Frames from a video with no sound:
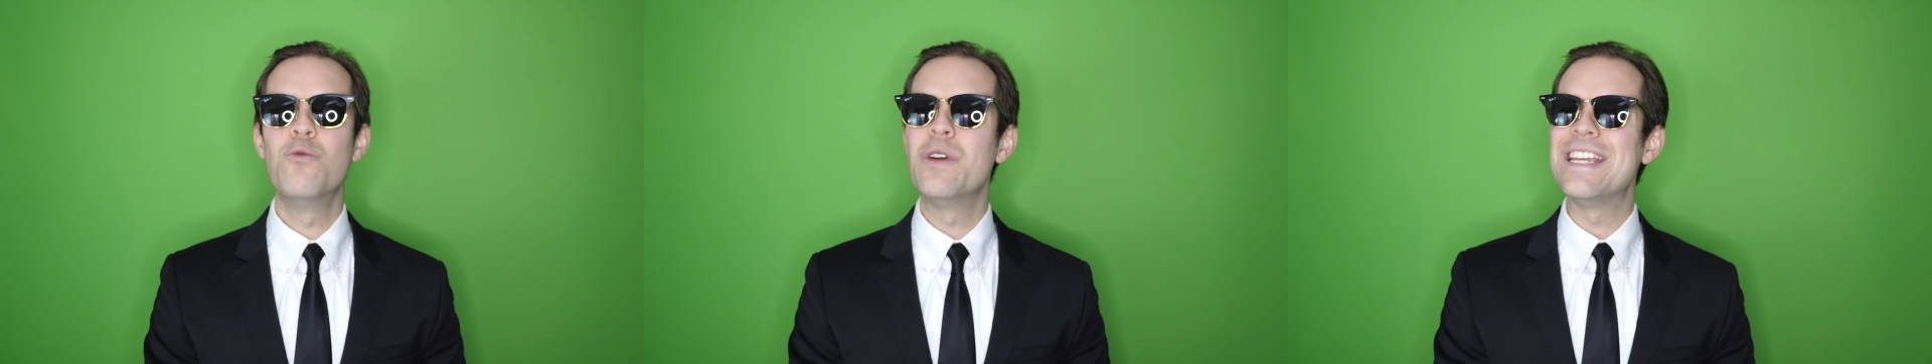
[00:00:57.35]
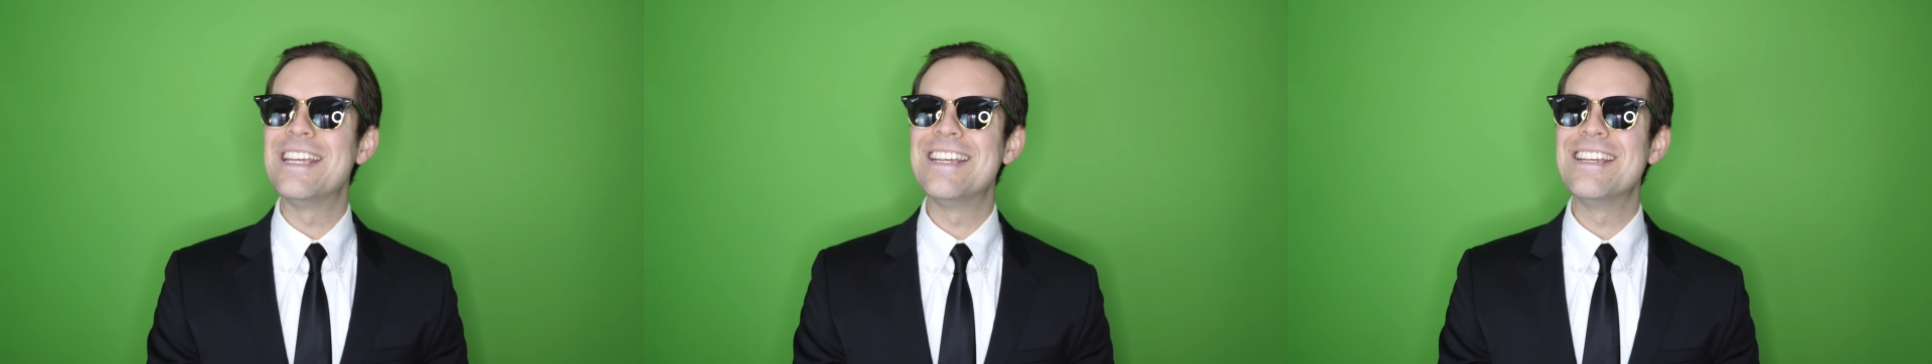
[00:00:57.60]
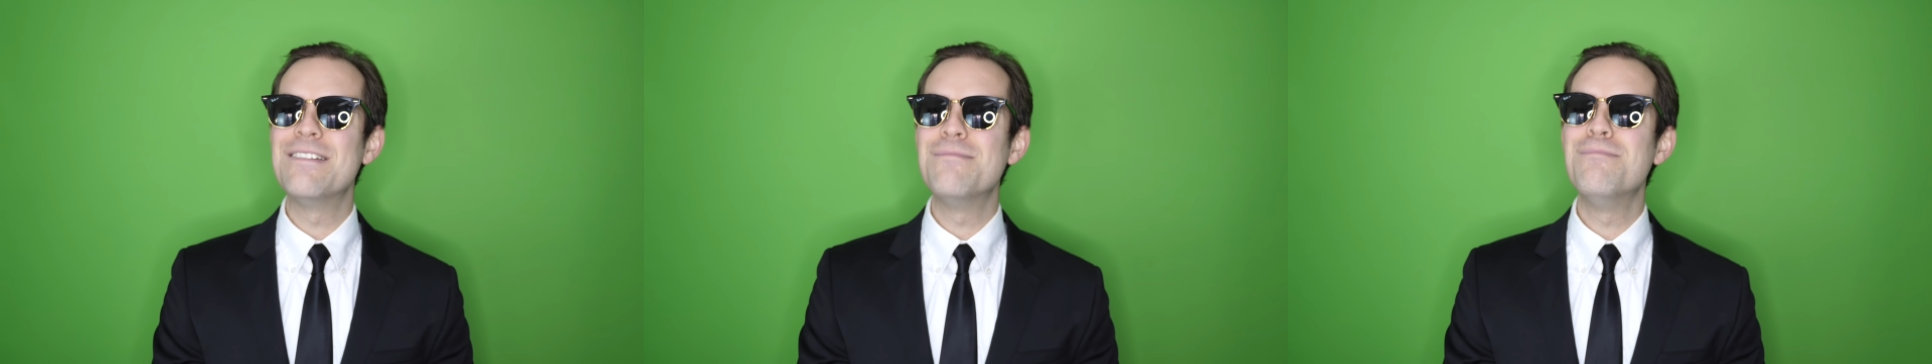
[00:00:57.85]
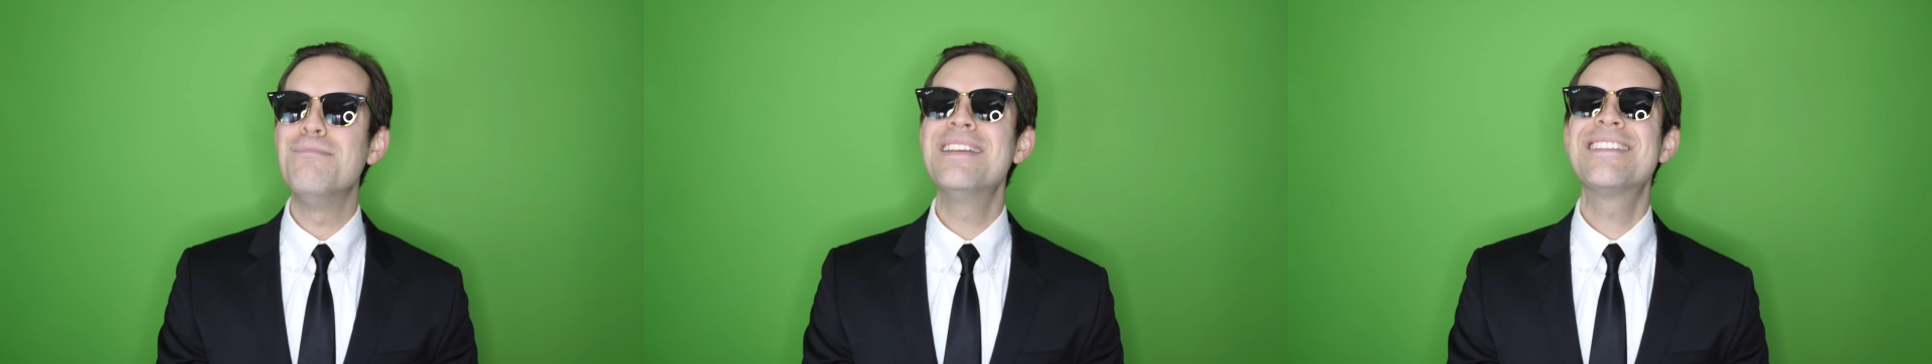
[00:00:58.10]
We
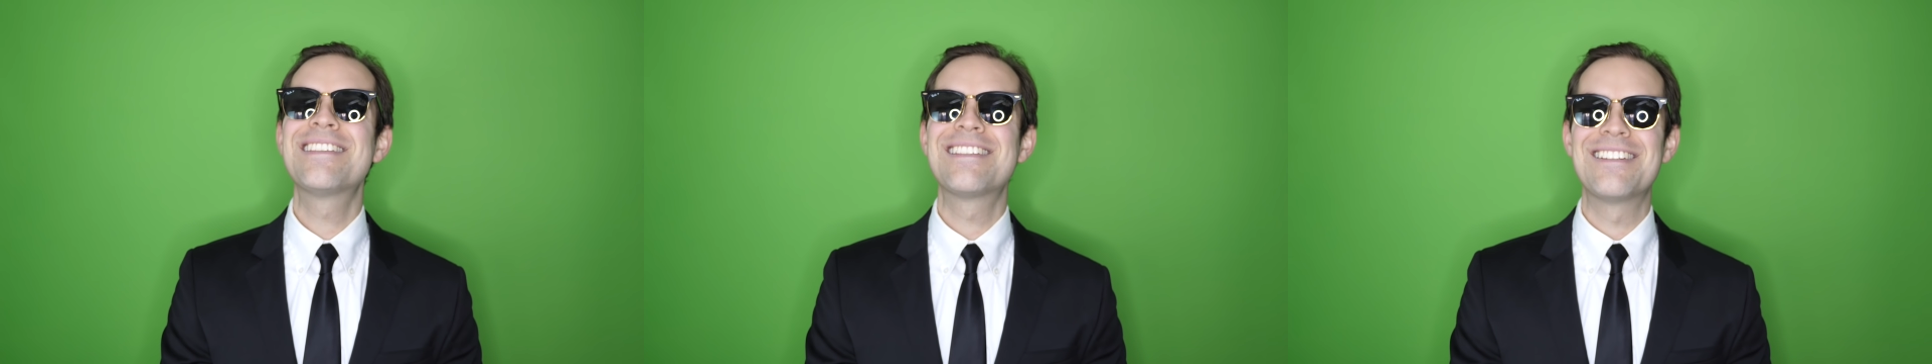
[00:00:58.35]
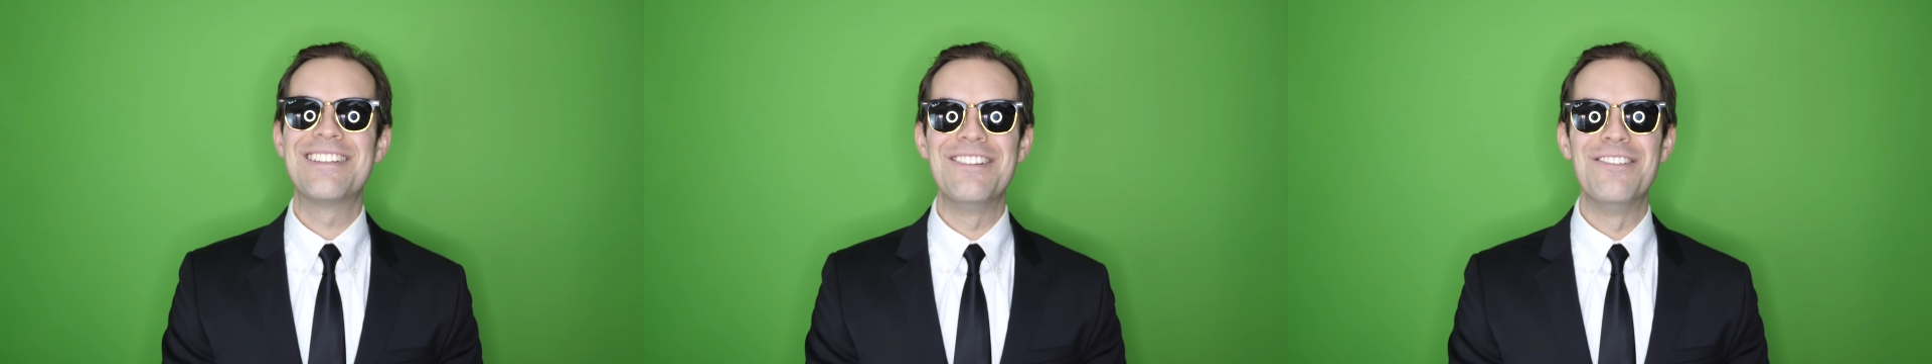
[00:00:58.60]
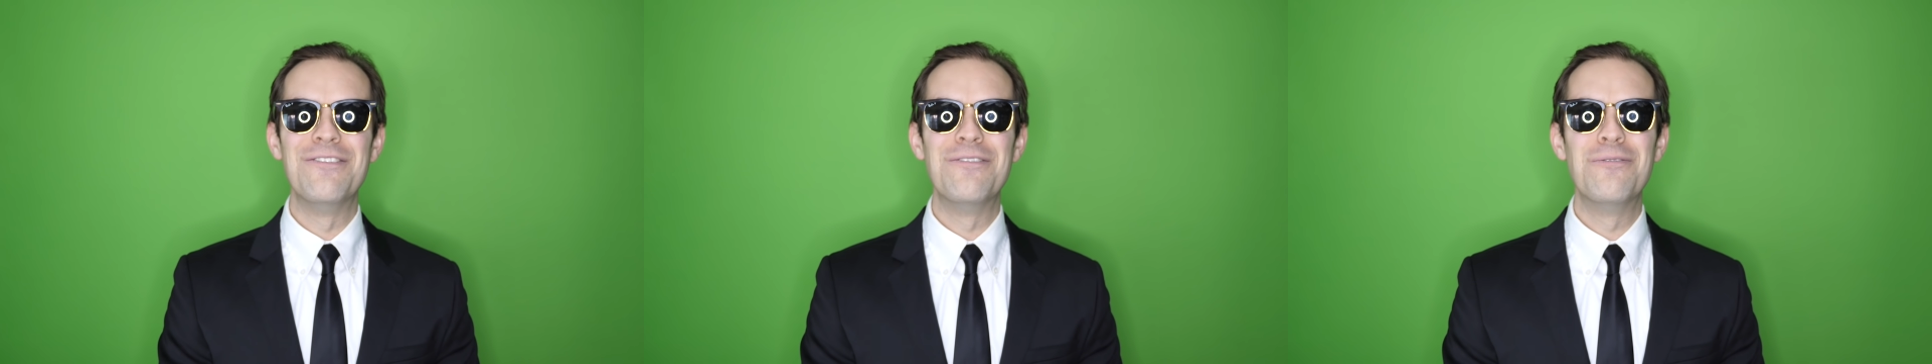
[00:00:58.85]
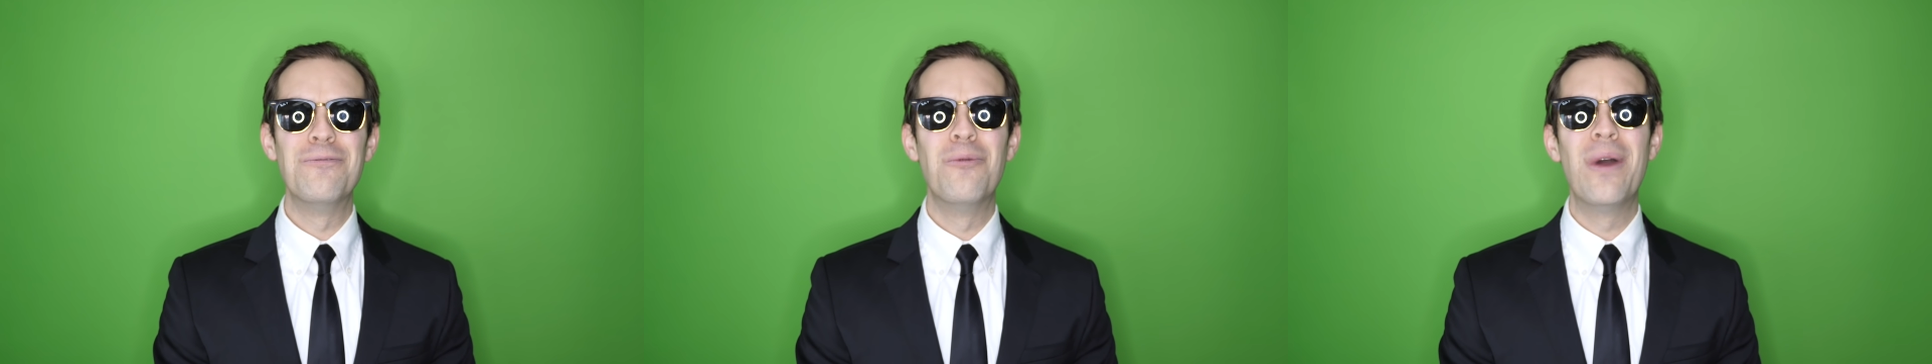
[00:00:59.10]
missed
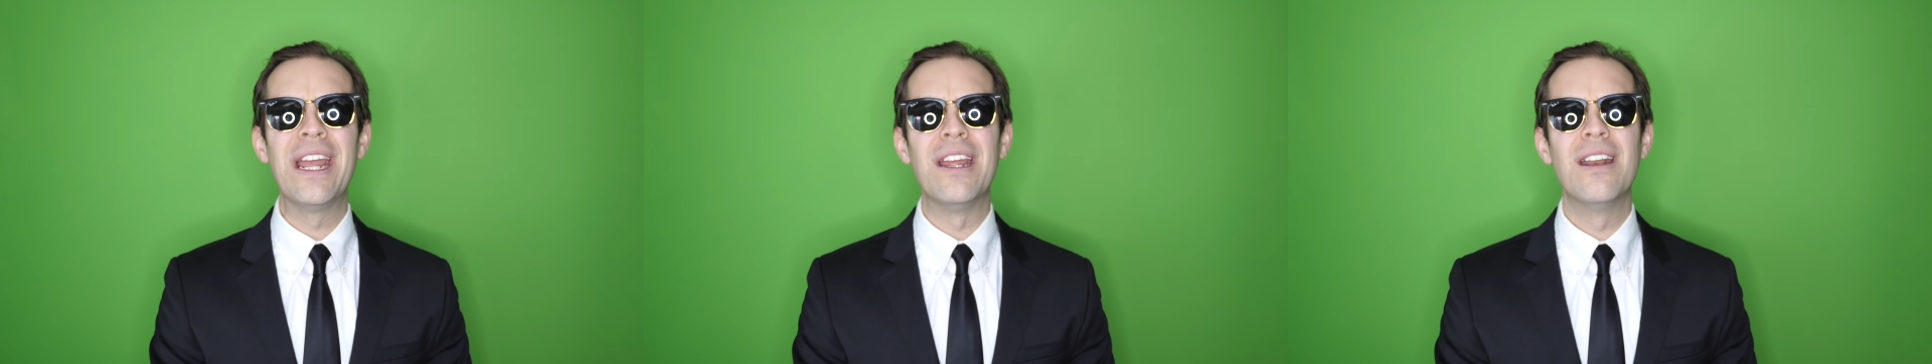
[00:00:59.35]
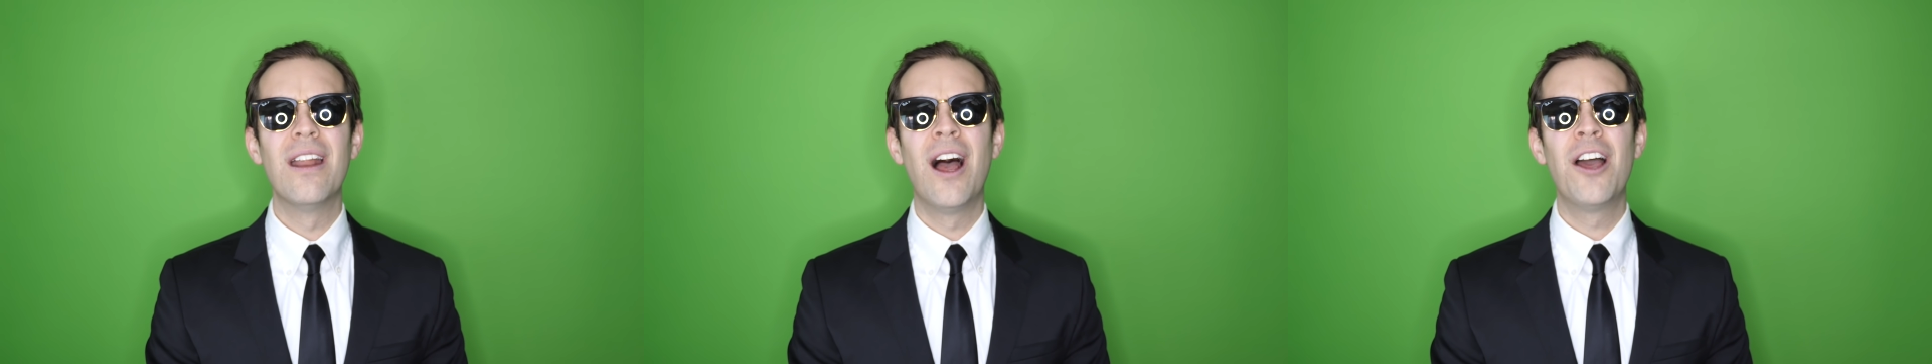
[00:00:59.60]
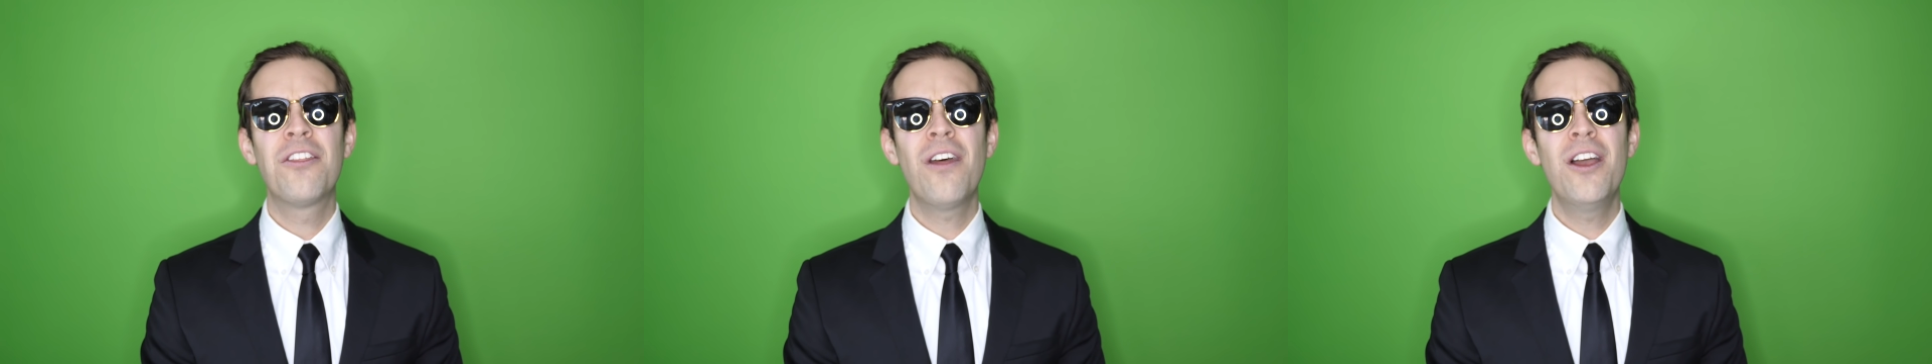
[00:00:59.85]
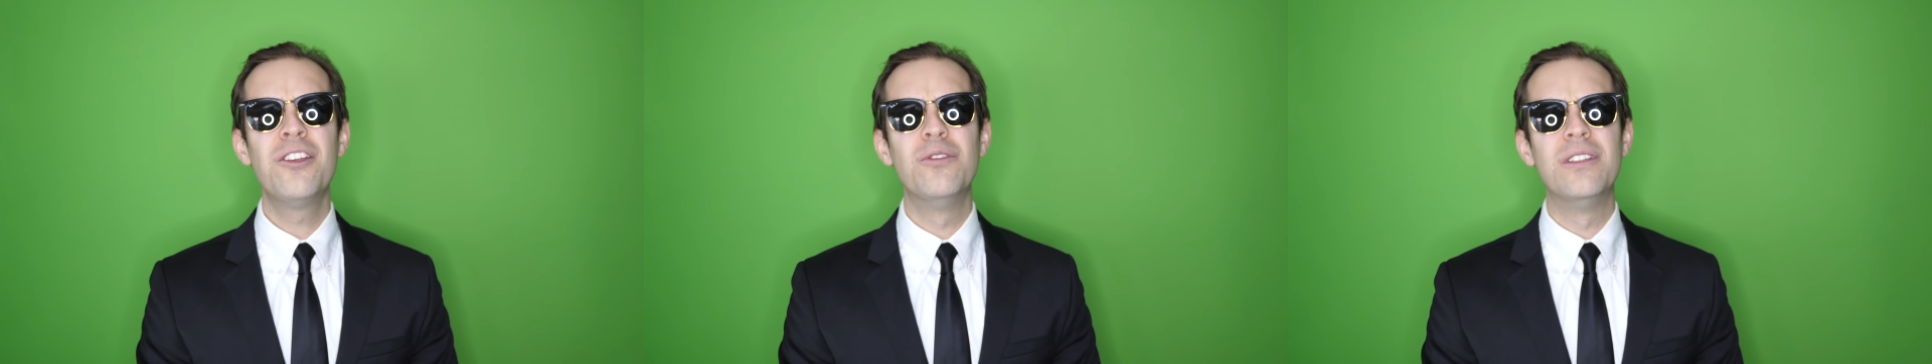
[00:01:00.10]
you. Wait, I
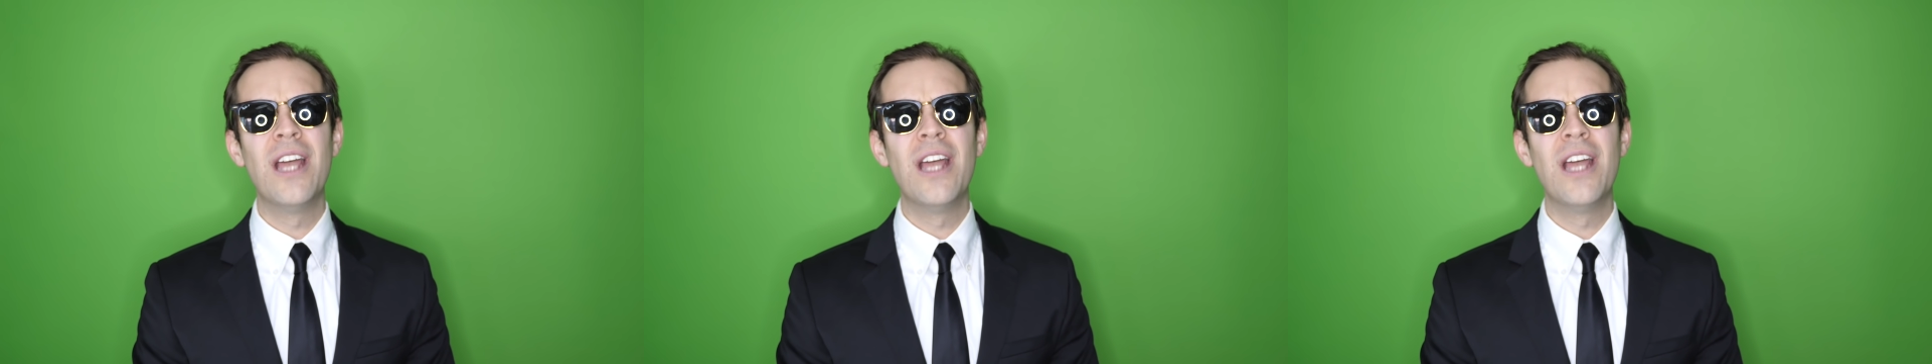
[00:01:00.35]
thought you